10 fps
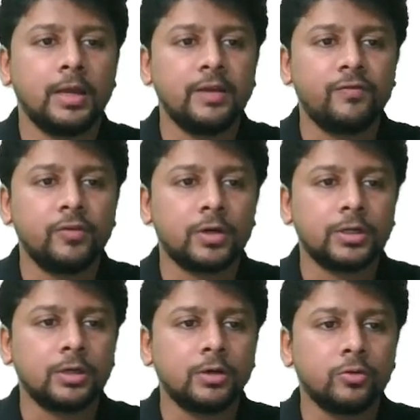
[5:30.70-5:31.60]
If your
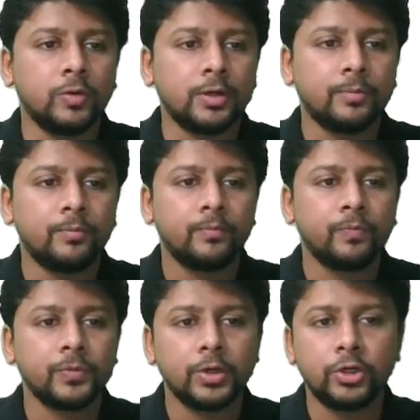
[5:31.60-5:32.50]
turnover
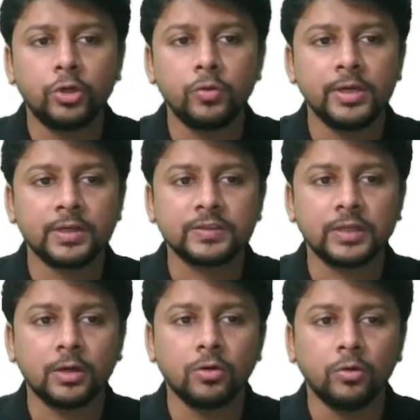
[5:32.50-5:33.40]
2 years
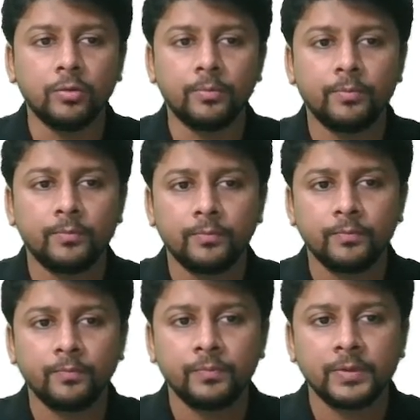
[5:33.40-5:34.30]
ago,
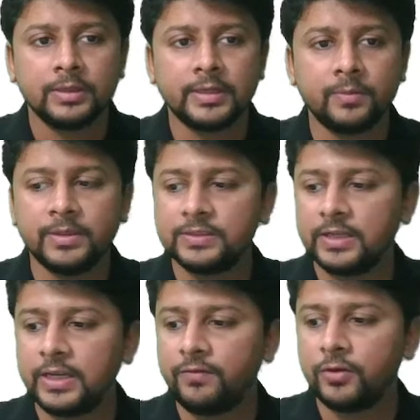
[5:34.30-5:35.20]
that
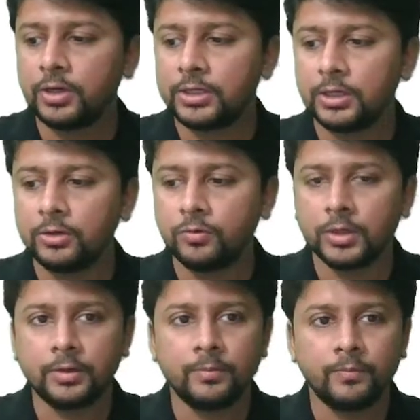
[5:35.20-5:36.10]
means if your
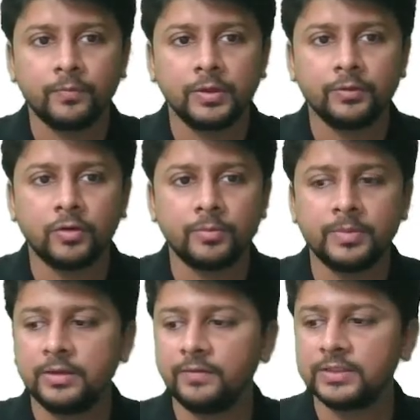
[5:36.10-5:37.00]
turnover for
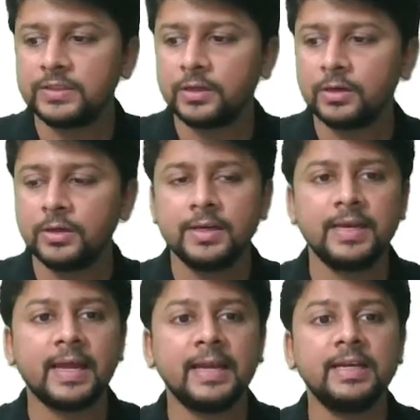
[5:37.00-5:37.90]
previous year
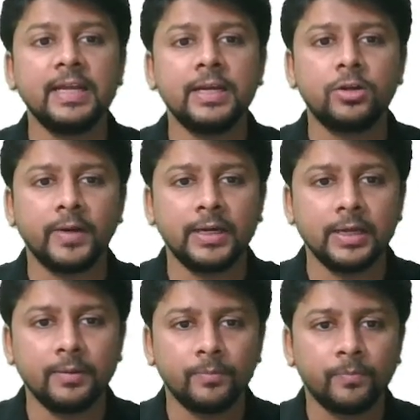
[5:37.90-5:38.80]

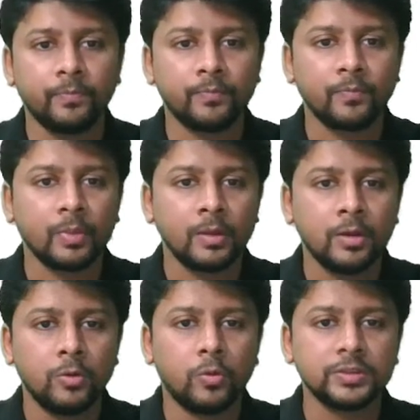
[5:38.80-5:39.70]
1920
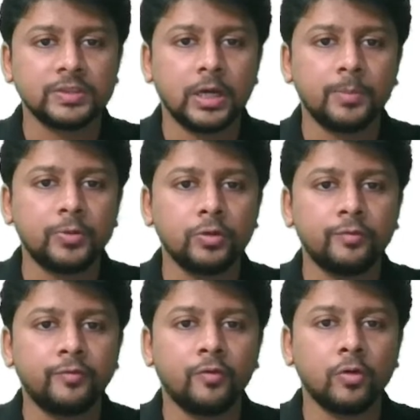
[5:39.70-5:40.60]
was up to
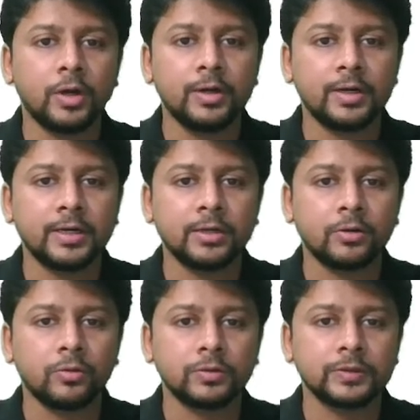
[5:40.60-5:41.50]
400
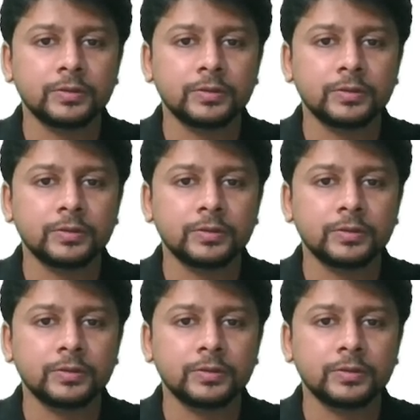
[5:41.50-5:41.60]
crore,